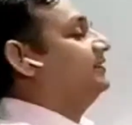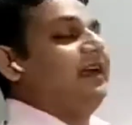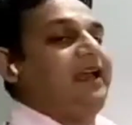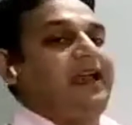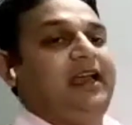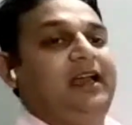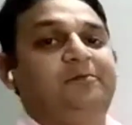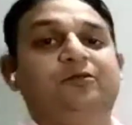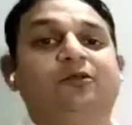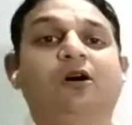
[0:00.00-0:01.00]
it is the
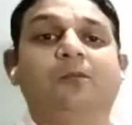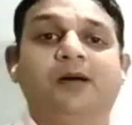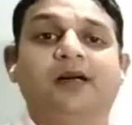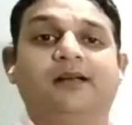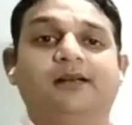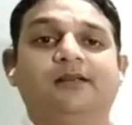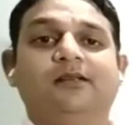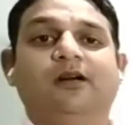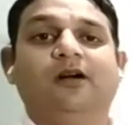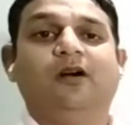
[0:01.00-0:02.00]
absorber
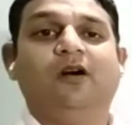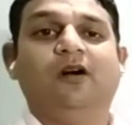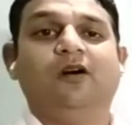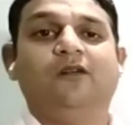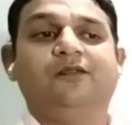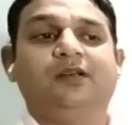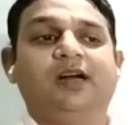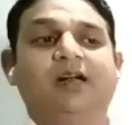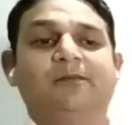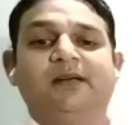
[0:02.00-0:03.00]
of
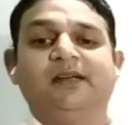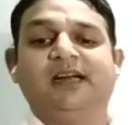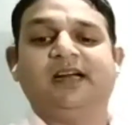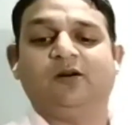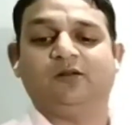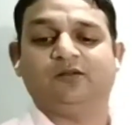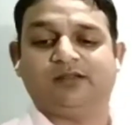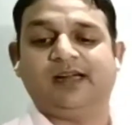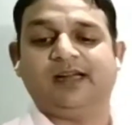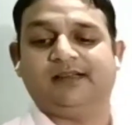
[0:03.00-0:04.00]
carbon
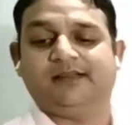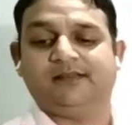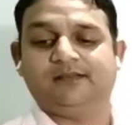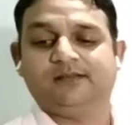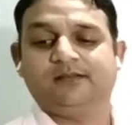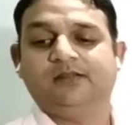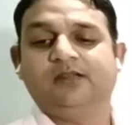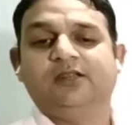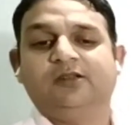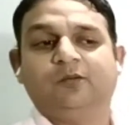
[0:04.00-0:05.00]
dioxide.
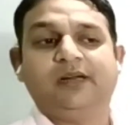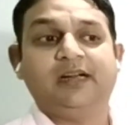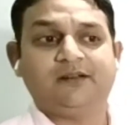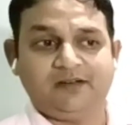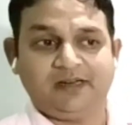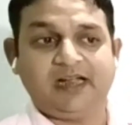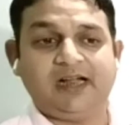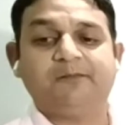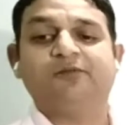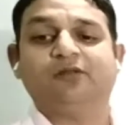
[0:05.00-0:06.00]
So it
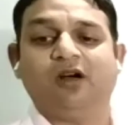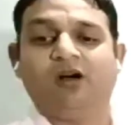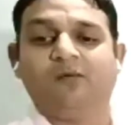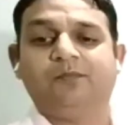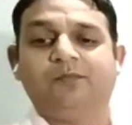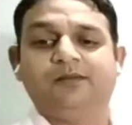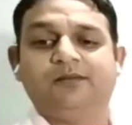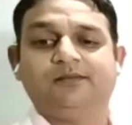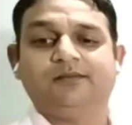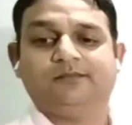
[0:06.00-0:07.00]
will absorb,
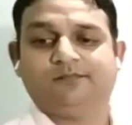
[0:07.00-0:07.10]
